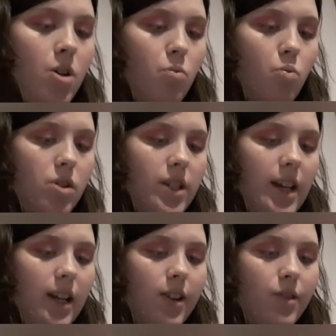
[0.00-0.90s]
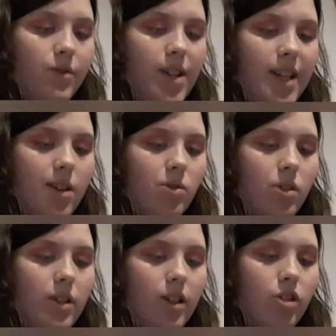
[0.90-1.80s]
would include videos
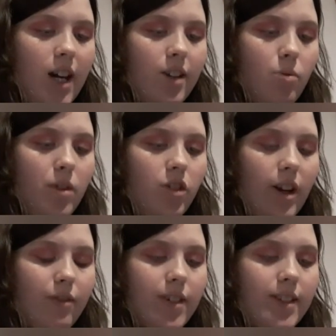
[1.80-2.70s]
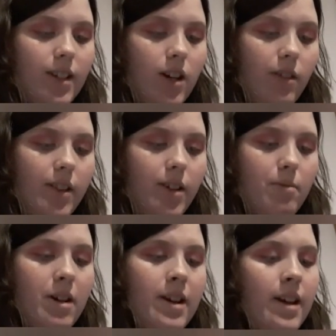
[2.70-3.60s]
on their channel with Jeffery Star in
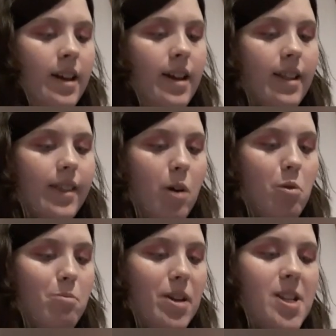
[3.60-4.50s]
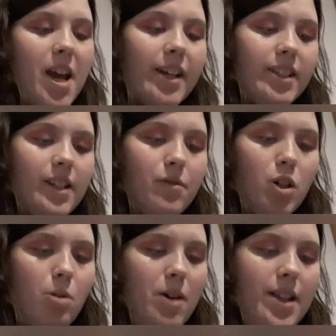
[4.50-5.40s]
them. There would be negative
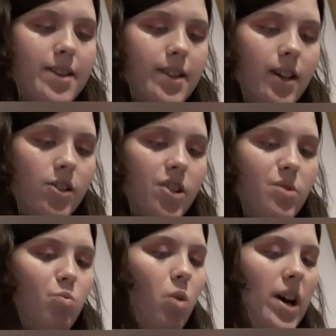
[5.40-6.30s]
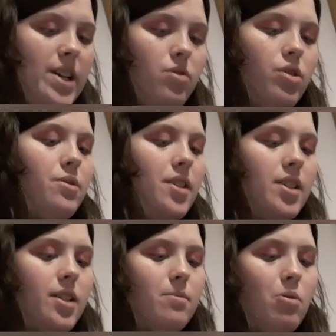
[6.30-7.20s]
comments such as, why are you choosing
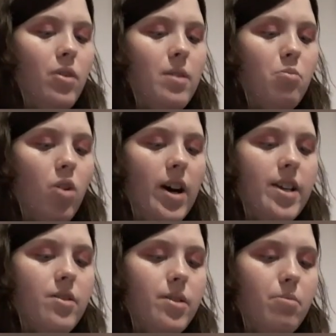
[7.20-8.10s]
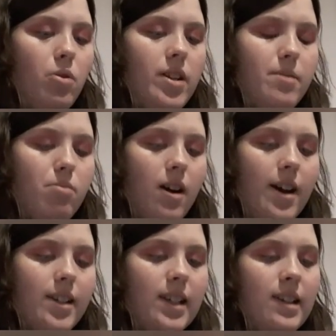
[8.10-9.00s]
to support him? Why are you supporting his brand?